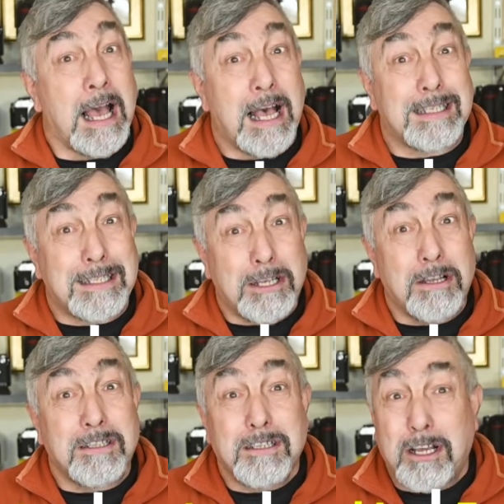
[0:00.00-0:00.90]
a
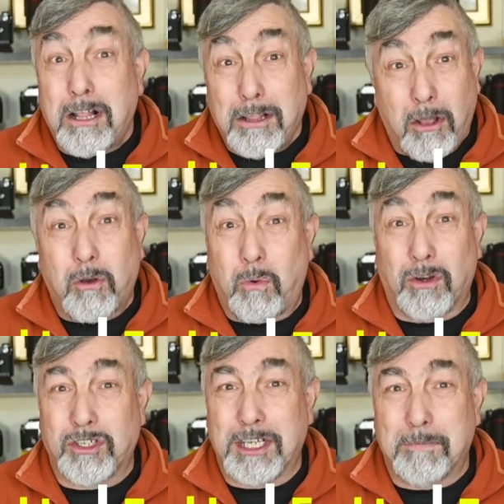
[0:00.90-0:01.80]
certain clock
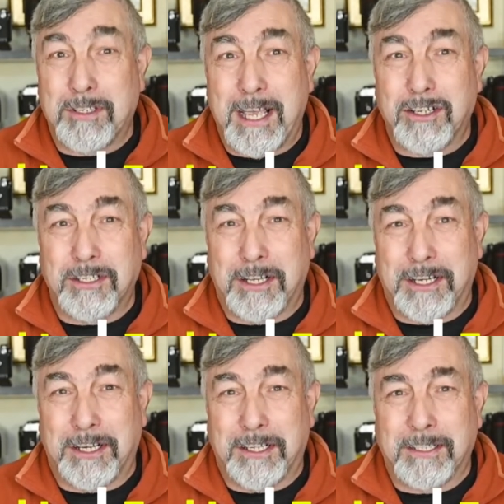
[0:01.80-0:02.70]
watching obsession
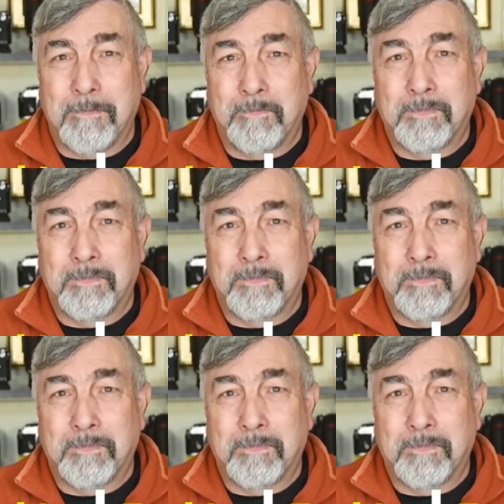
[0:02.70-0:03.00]
occurred.